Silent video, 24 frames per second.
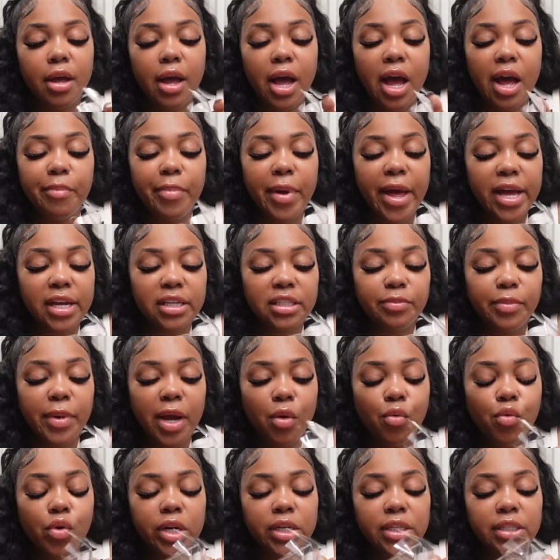I passed by
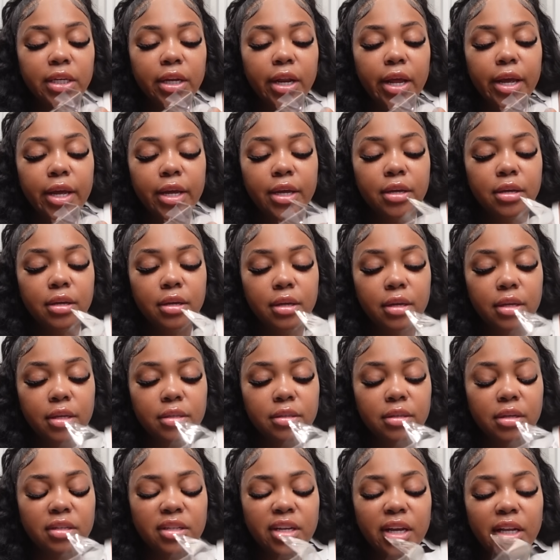one today, and
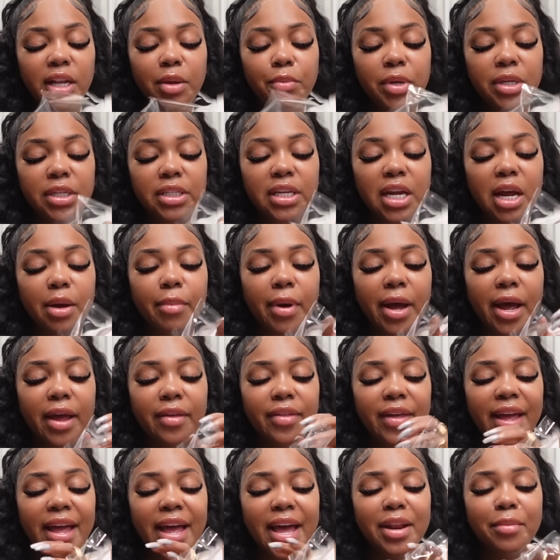so I was like, let me stop by.
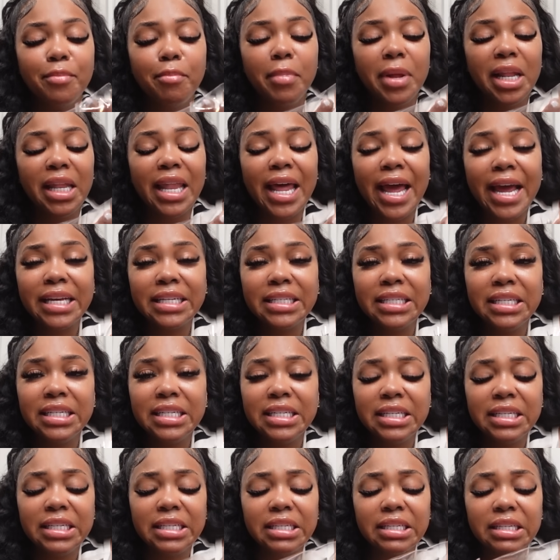They had
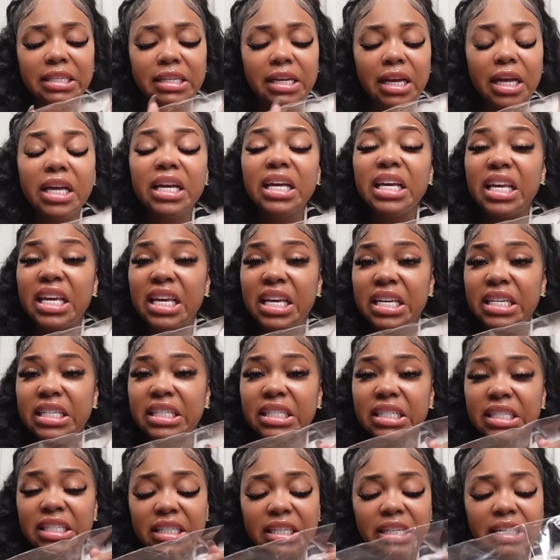molasses
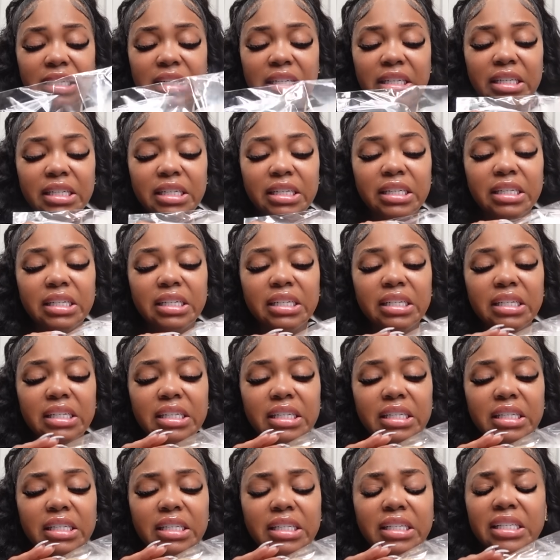cookies.
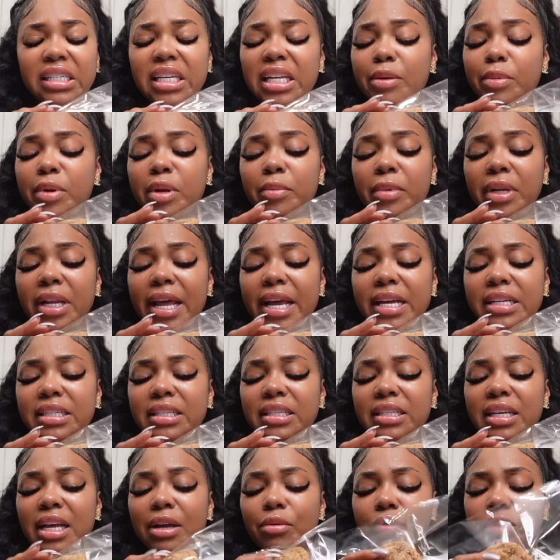Cinnamon
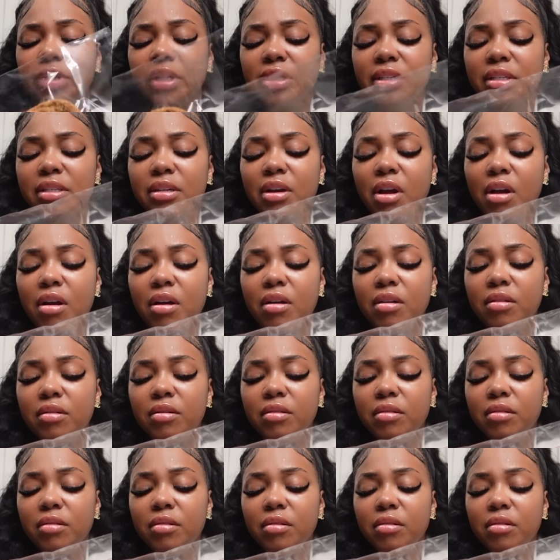molasses, is that what this is called?
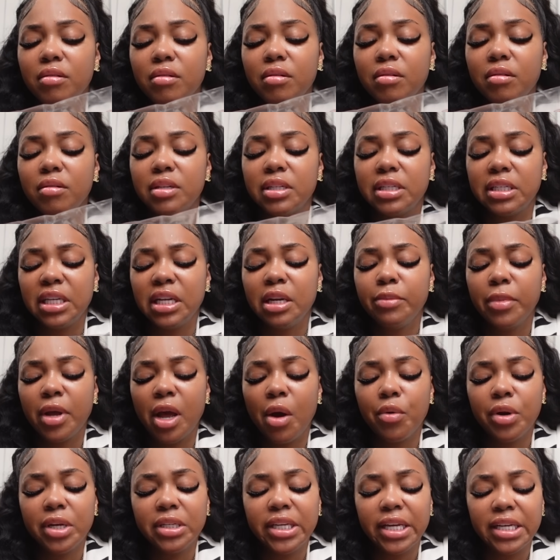Cinnamon, I
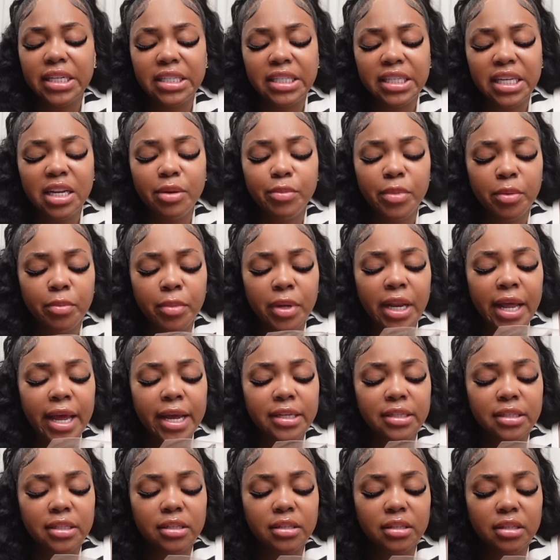want to say cinnamon
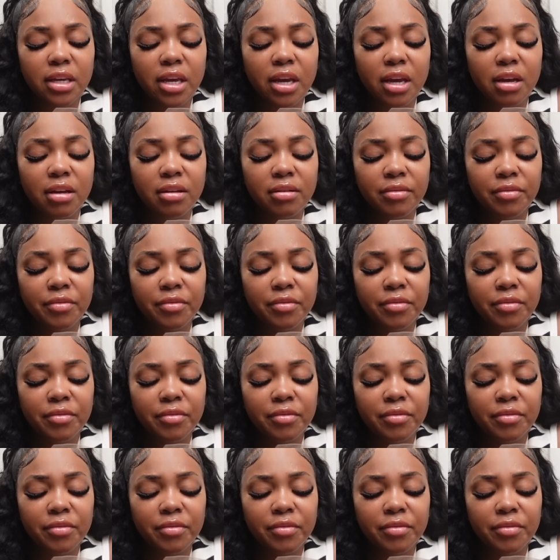molasses, yeah.